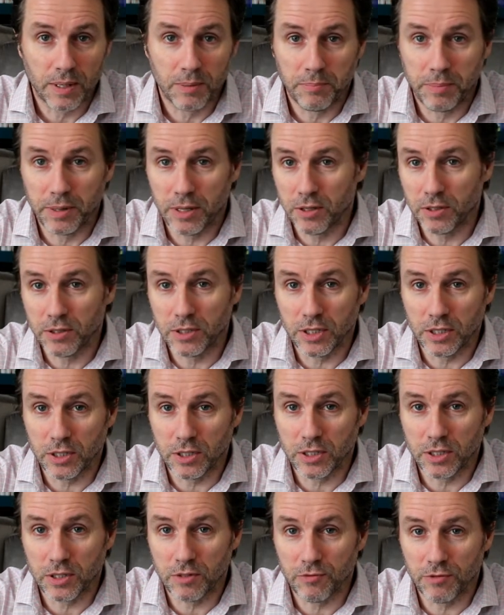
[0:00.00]
because
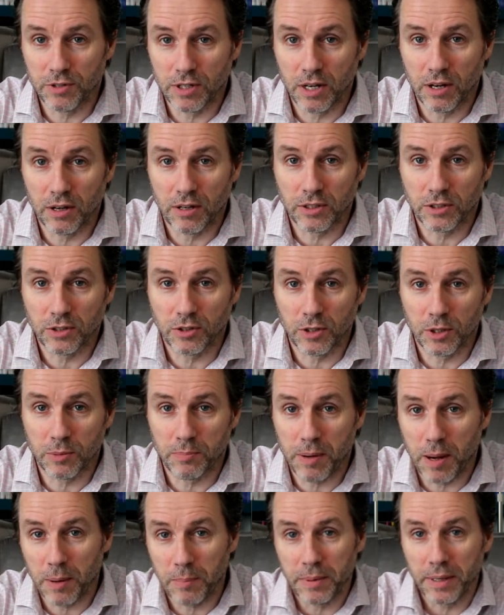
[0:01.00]
it's reliant on the
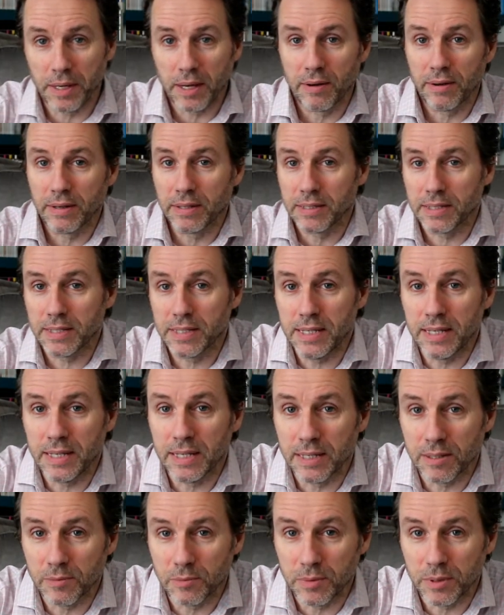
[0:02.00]
public going to see
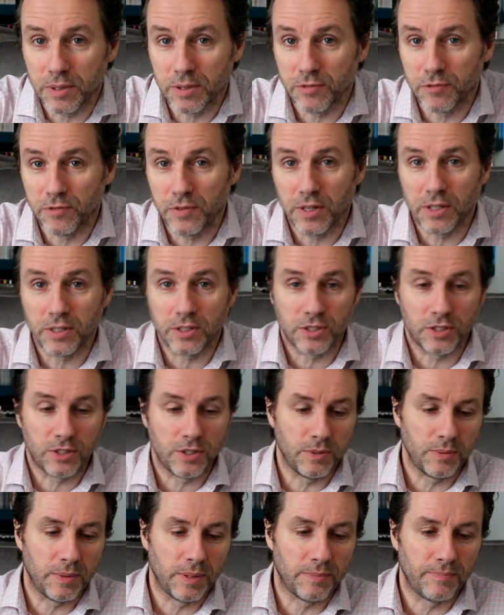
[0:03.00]
it, we're the first
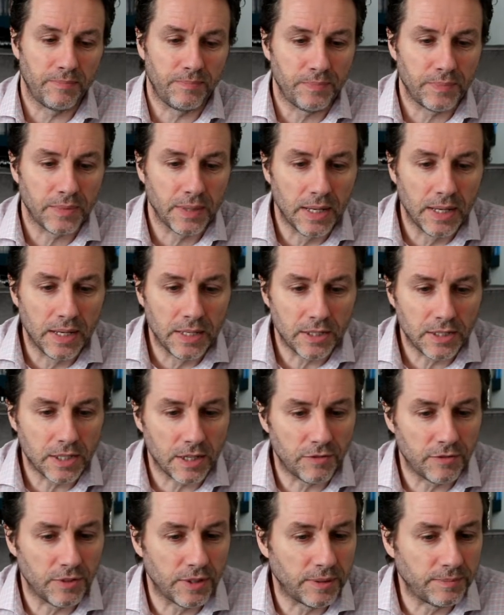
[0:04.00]
to
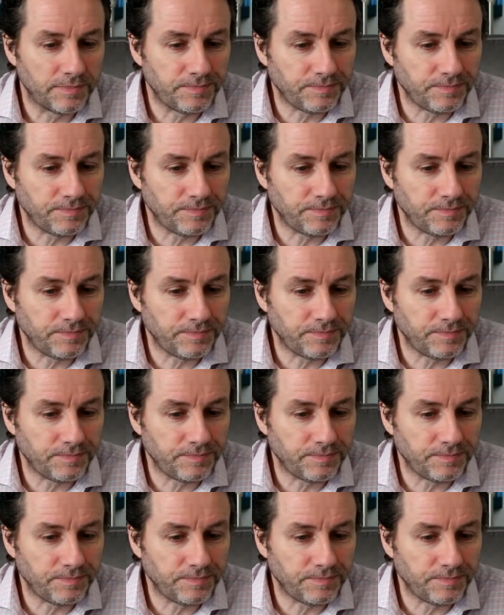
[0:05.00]
suffer.